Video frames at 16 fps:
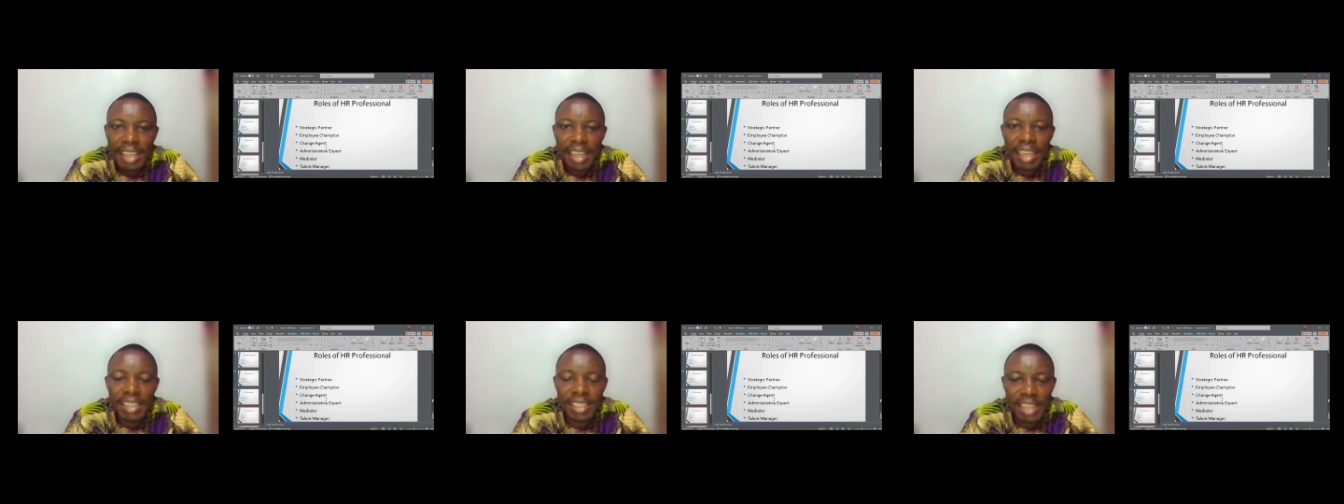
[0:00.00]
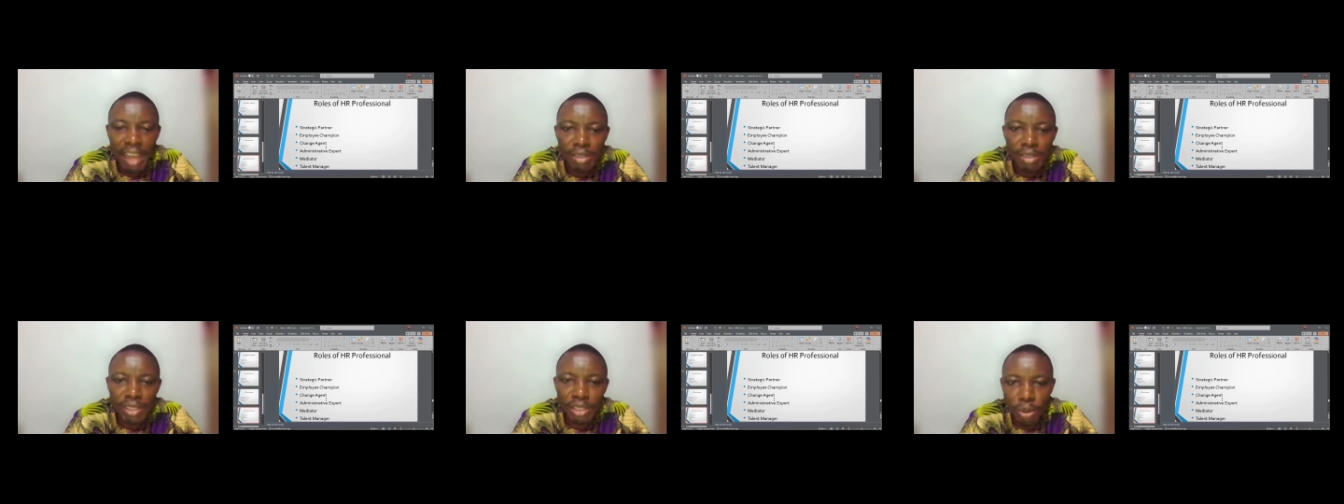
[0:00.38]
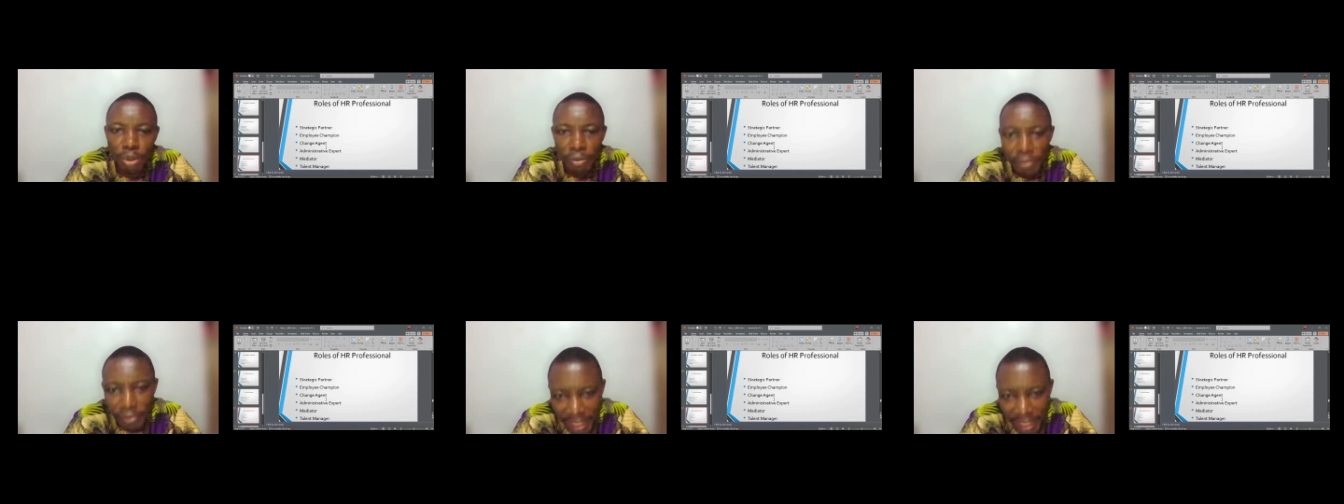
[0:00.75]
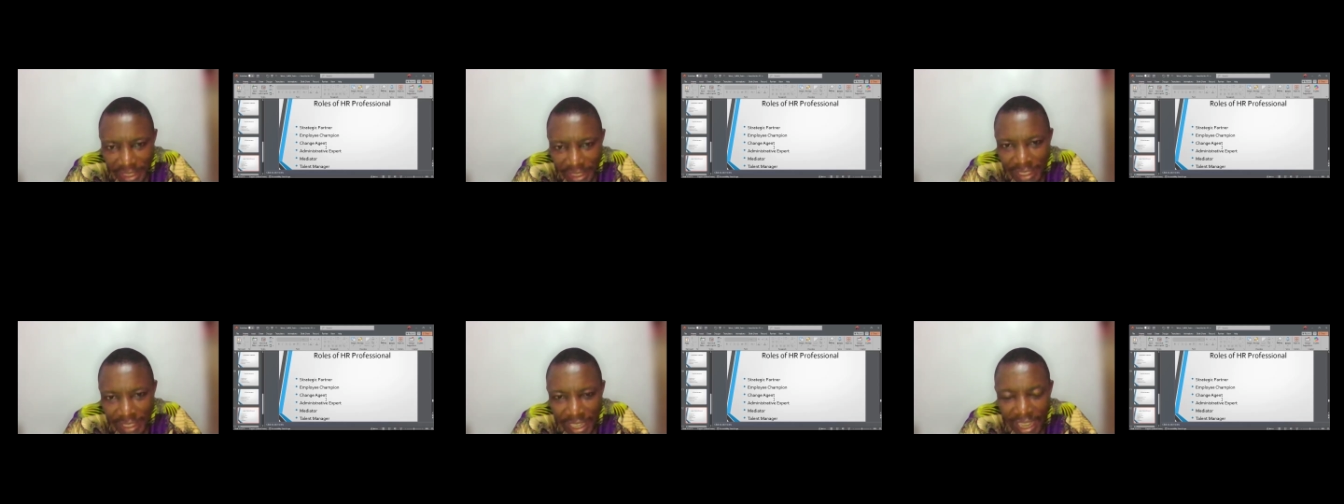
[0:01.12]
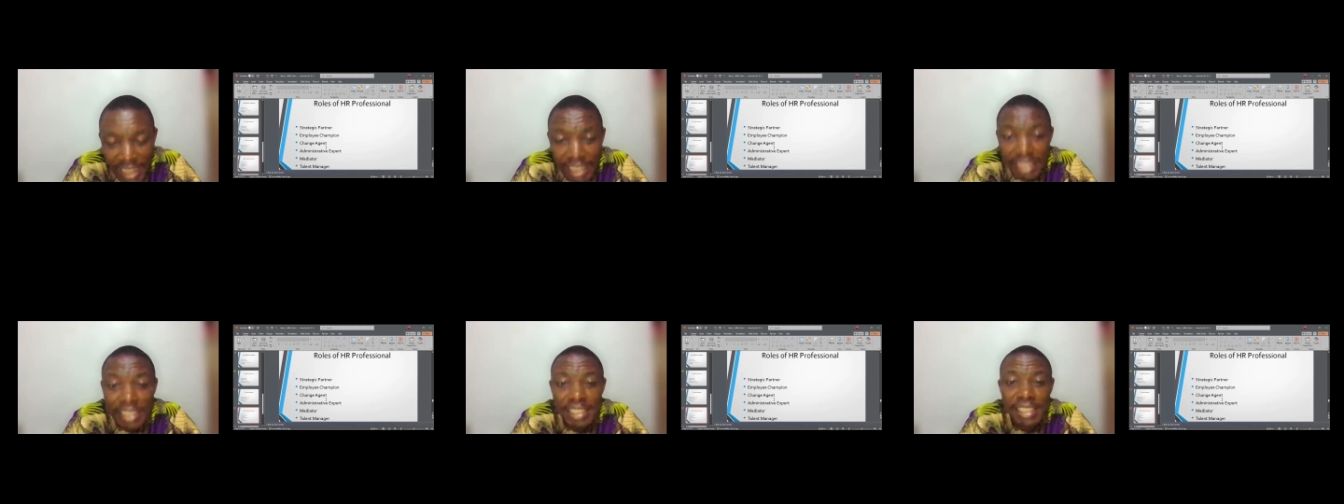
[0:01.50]
HR is your friend,
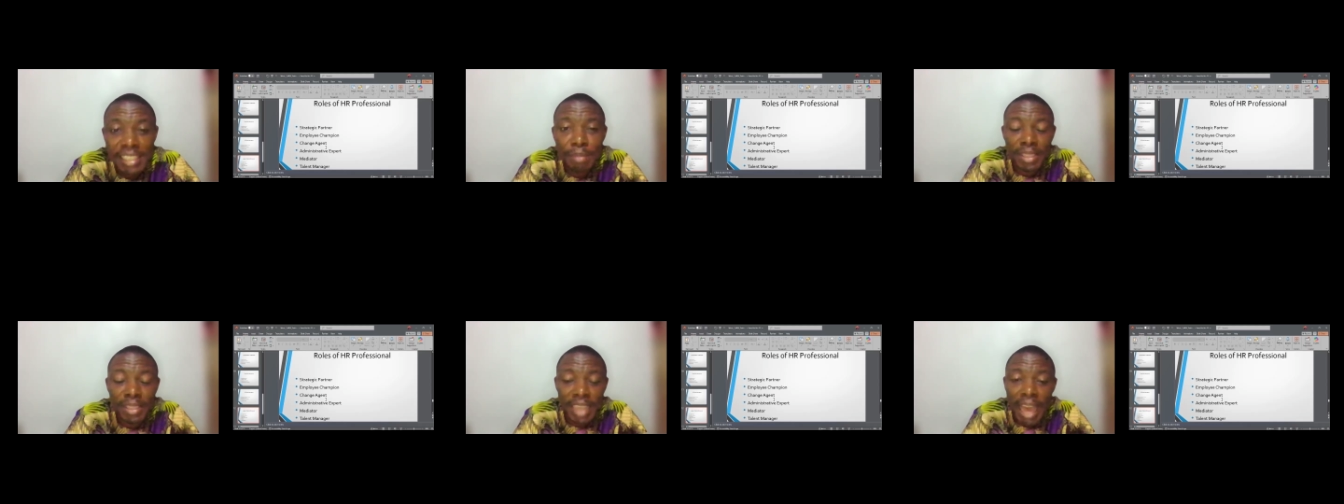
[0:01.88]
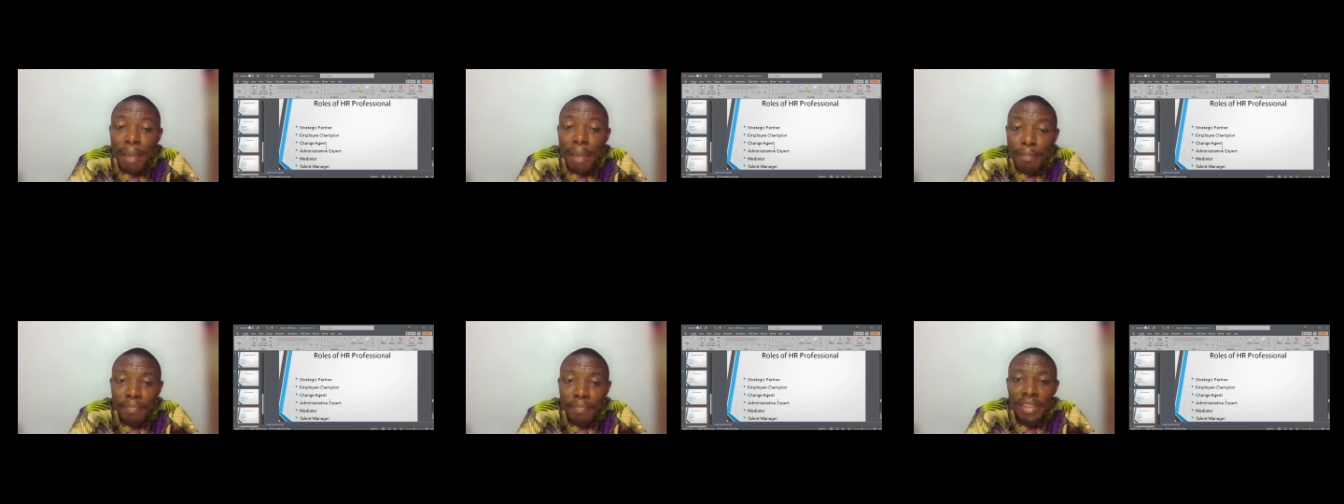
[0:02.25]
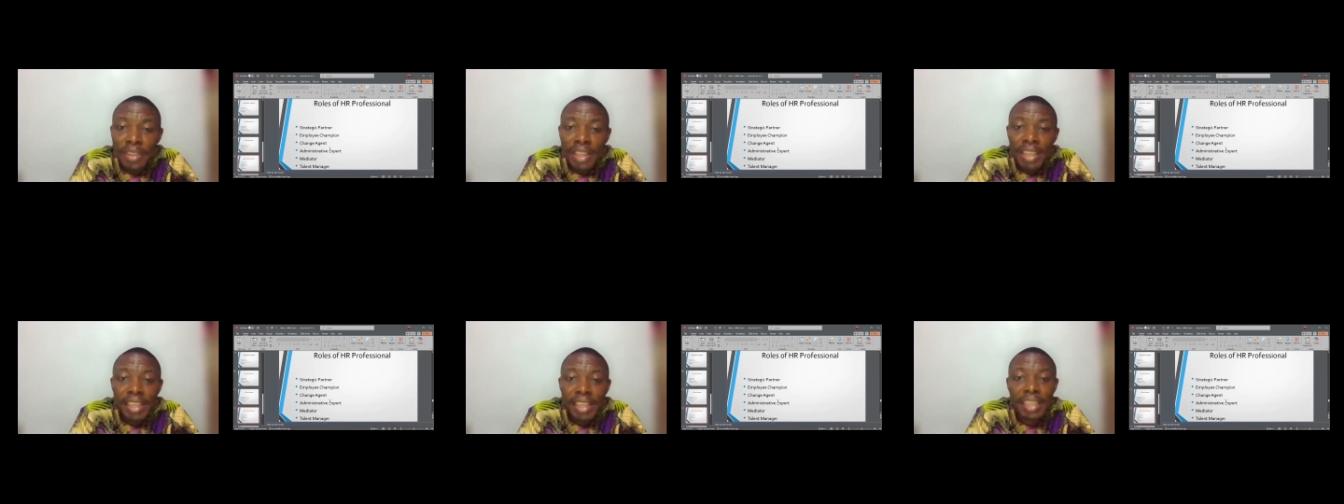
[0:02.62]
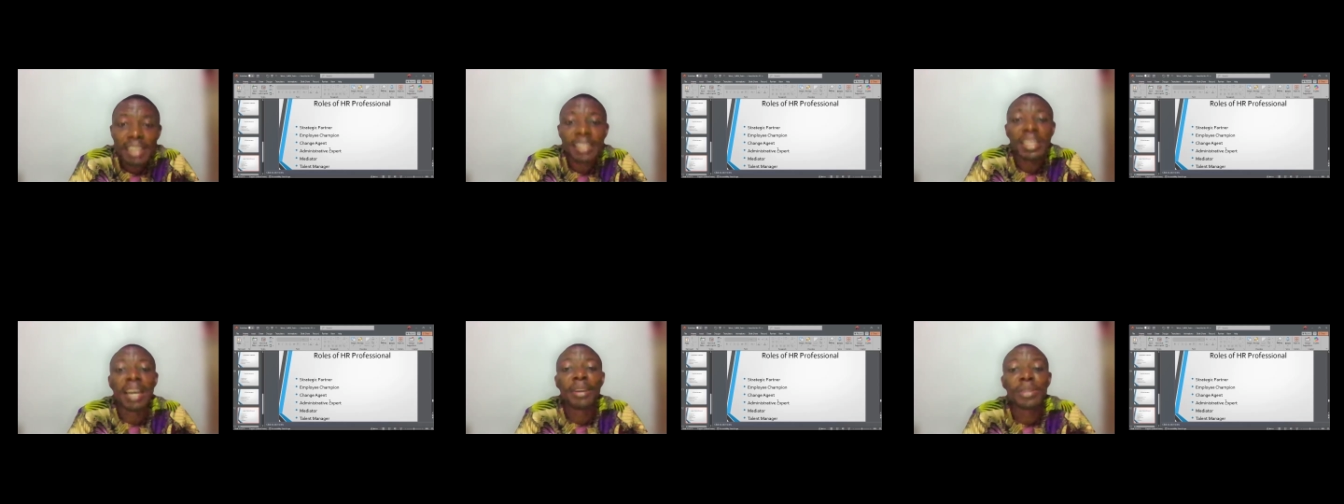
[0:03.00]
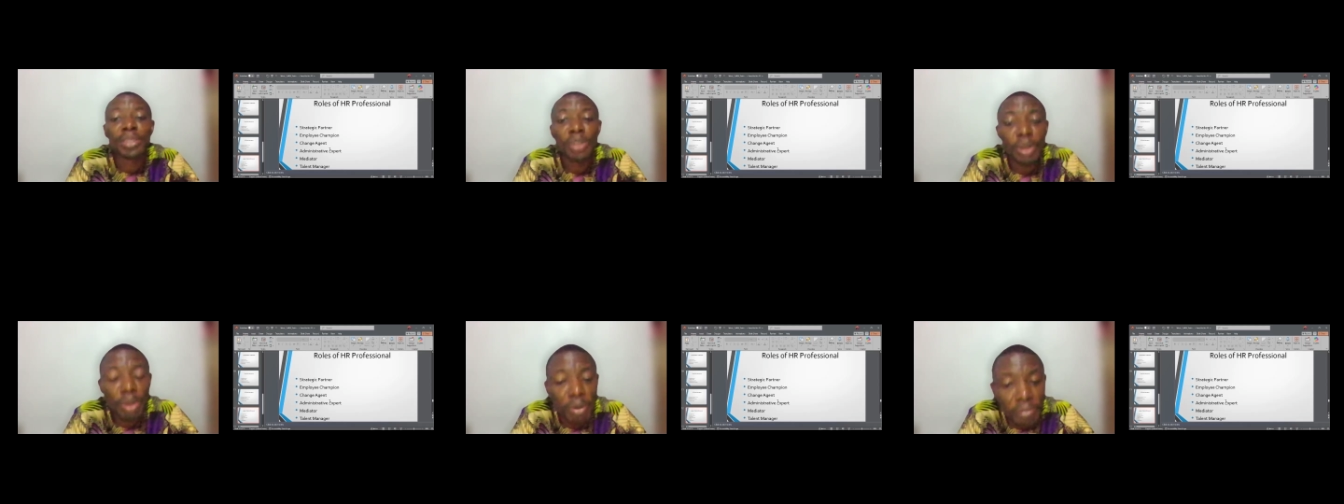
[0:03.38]
and at the same time, HR is
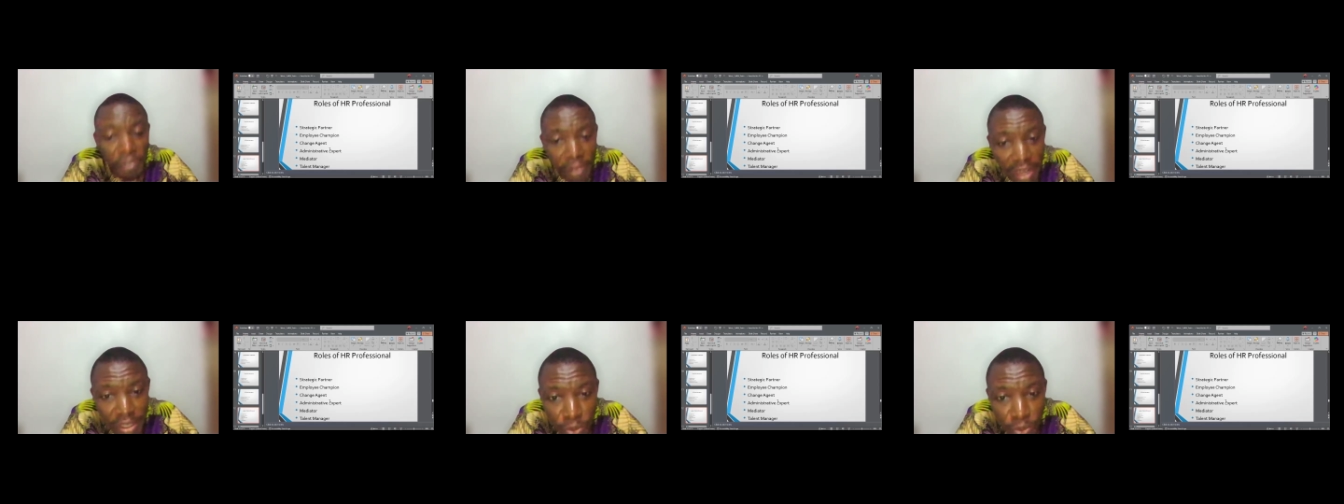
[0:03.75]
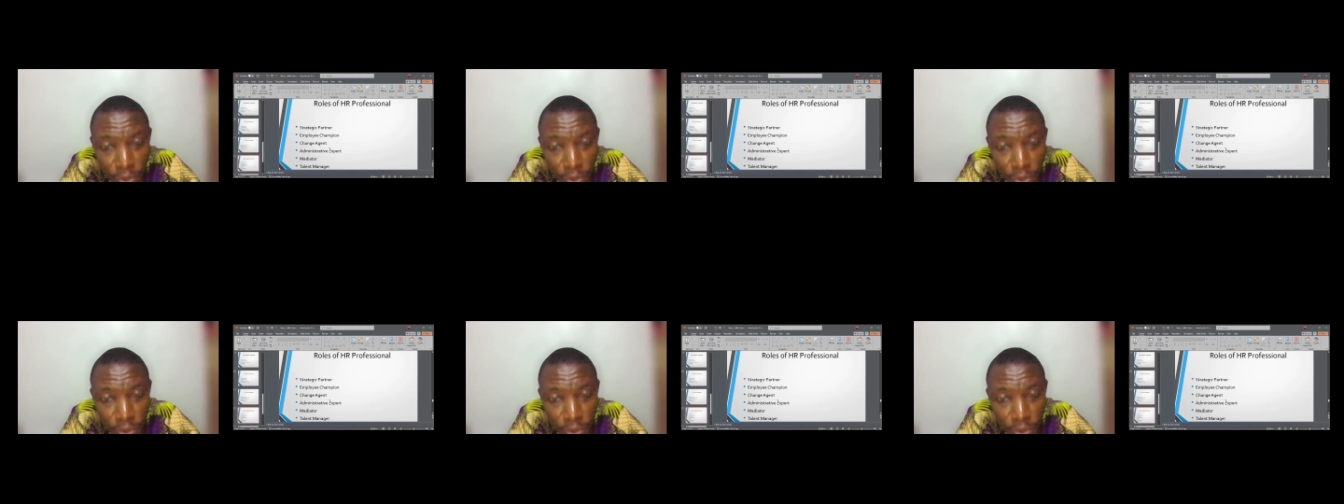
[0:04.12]
not your friend.